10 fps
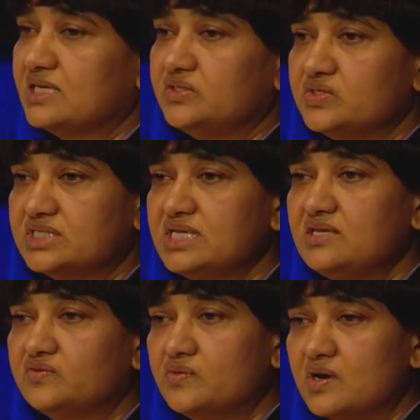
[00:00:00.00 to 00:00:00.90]
that you see
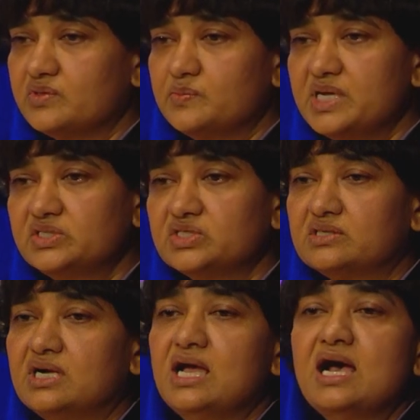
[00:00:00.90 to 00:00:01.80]
throughout the picture
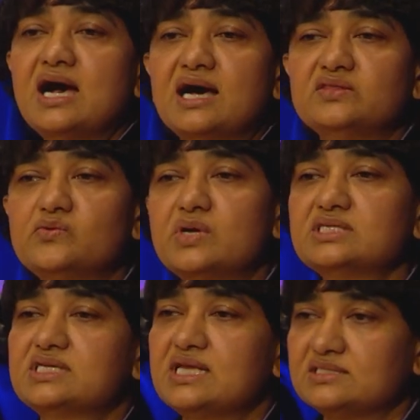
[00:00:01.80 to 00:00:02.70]
are the
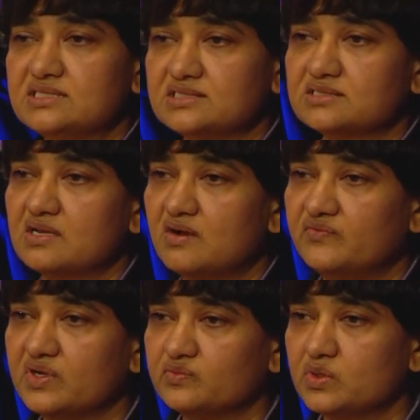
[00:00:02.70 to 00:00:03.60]
resonances
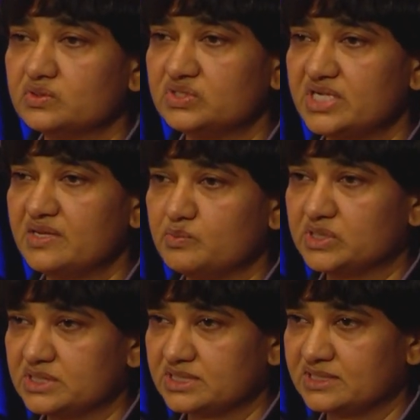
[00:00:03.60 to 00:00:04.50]
of your vocal
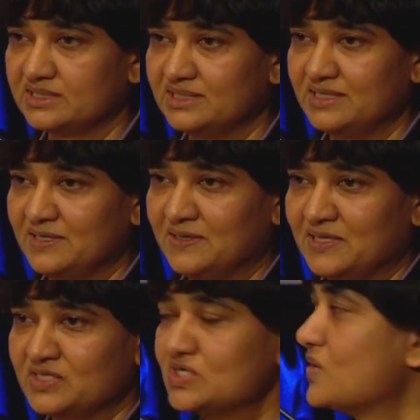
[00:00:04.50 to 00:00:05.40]
chambers.
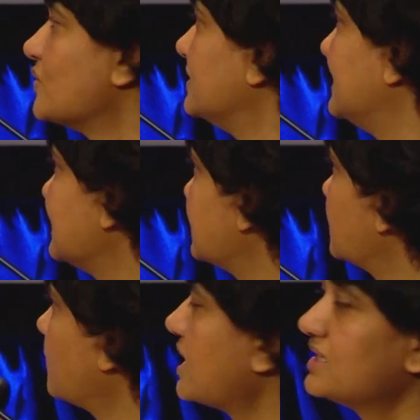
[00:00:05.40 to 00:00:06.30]
So this is
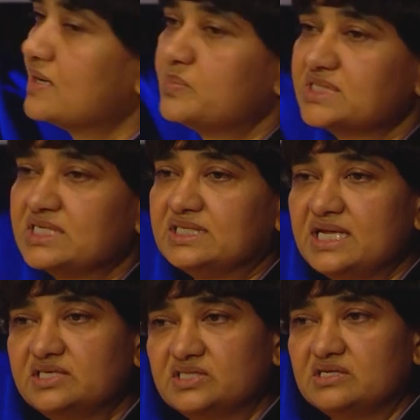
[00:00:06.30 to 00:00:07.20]
one
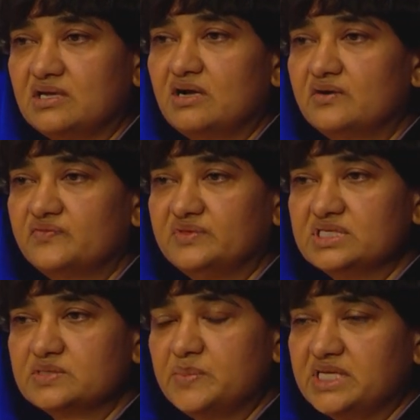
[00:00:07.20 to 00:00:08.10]
representation of
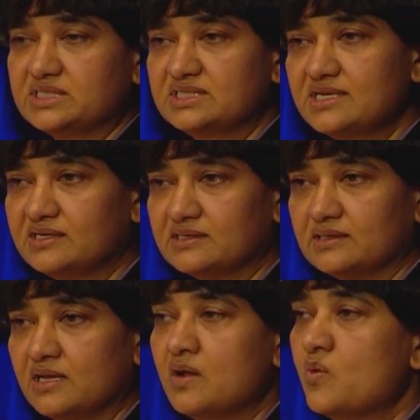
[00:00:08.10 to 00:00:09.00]
the speech
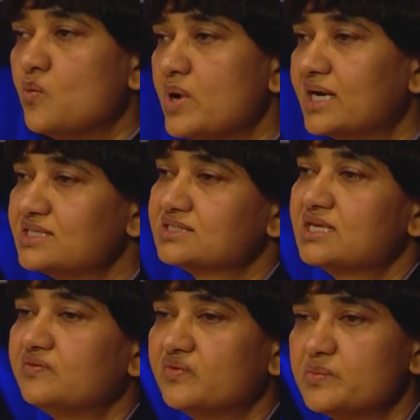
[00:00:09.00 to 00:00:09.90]
signal. Where is the
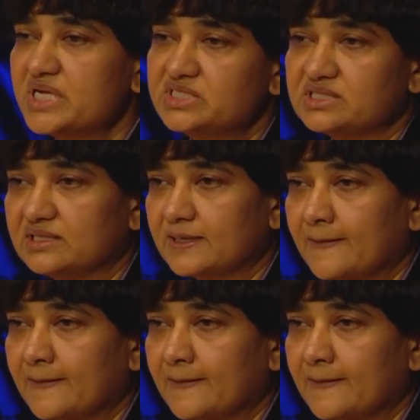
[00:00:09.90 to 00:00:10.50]
information?